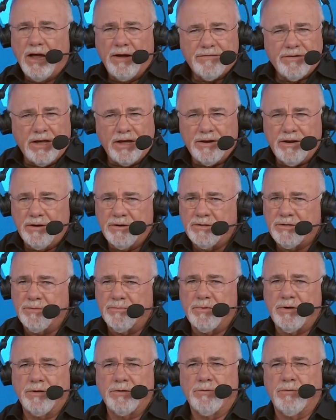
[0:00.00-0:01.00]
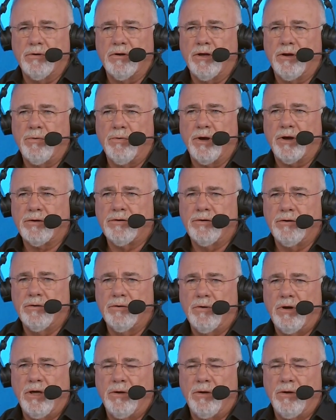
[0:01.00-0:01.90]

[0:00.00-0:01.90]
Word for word: I've gotten into some things really quick too.